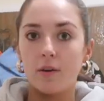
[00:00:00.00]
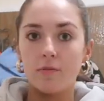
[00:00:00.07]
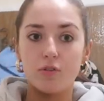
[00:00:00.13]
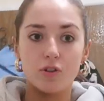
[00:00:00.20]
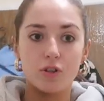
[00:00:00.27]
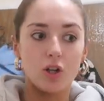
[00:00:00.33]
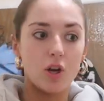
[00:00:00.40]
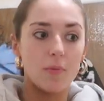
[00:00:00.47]

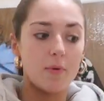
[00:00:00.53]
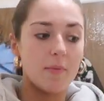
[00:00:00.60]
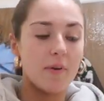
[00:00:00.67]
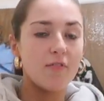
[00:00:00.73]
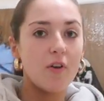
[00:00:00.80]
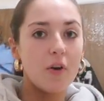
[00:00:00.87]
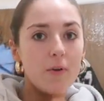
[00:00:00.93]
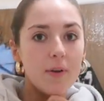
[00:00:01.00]
Just got to look at my
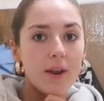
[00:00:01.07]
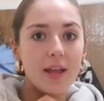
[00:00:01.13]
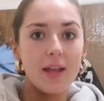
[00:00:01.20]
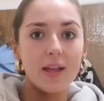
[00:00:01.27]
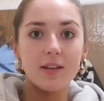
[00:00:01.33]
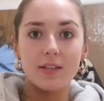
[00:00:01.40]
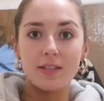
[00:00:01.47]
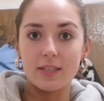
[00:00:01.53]
phone
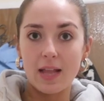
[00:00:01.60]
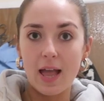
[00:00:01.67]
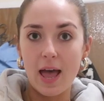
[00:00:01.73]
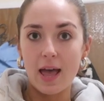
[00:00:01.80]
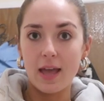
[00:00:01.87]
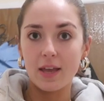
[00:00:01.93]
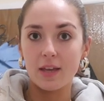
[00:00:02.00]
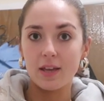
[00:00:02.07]
in, a
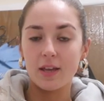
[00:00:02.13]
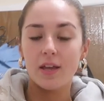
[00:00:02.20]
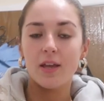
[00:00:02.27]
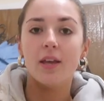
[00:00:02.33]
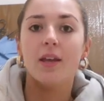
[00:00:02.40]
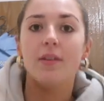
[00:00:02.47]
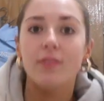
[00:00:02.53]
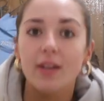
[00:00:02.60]
snack.
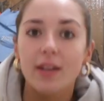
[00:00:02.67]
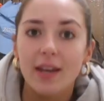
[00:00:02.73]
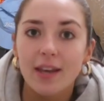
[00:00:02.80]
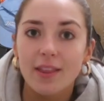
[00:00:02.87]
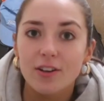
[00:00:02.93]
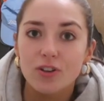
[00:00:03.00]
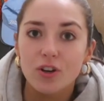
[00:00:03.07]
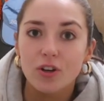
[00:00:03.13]
If you can
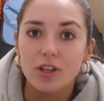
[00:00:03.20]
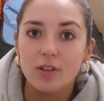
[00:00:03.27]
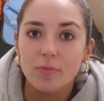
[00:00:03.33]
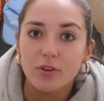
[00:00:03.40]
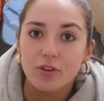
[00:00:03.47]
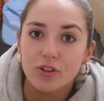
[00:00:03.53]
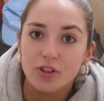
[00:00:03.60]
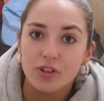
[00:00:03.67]
hear the dog, it's
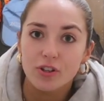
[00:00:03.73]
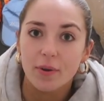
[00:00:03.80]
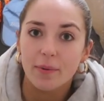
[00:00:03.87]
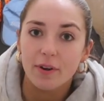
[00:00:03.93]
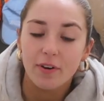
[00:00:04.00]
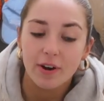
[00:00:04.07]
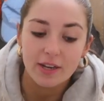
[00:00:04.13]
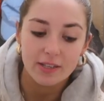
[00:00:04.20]
because she's
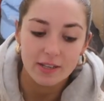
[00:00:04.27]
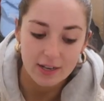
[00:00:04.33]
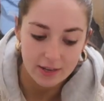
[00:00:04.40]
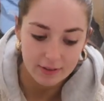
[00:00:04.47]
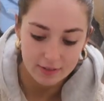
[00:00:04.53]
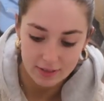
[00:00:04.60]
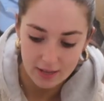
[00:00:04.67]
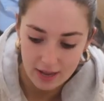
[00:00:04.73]
going crazy
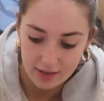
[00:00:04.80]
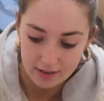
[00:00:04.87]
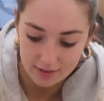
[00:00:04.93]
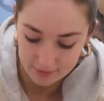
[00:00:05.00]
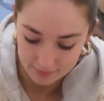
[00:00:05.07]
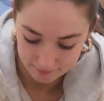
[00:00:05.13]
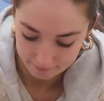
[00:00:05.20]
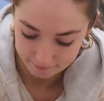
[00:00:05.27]
downstairs.
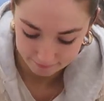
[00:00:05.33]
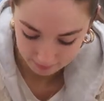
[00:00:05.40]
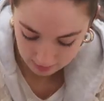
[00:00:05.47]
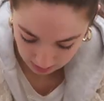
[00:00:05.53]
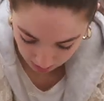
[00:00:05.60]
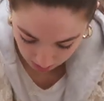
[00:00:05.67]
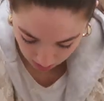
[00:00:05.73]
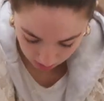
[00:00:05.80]

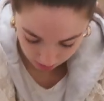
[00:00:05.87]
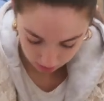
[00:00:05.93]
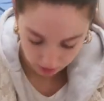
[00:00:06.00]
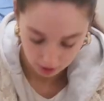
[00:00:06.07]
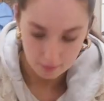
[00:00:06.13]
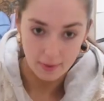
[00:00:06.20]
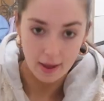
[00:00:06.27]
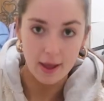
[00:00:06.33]
Can't
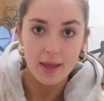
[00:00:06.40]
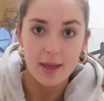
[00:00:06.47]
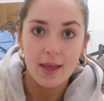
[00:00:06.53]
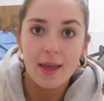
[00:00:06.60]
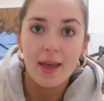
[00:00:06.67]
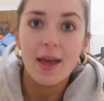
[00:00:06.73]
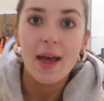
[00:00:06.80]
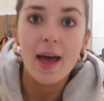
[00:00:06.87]
stop her.
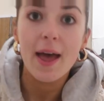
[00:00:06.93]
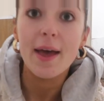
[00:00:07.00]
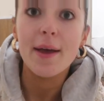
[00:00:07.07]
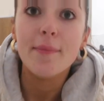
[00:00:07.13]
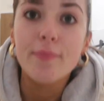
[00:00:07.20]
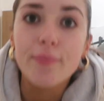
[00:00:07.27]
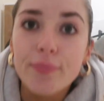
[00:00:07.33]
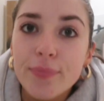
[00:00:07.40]

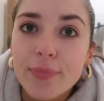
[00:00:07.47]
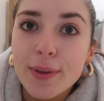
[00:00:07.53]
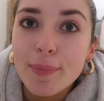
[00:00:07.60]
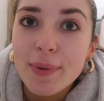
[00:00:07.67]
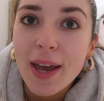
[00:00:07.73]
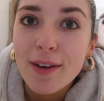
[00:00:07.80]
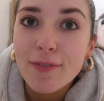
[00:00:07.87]
Yeah,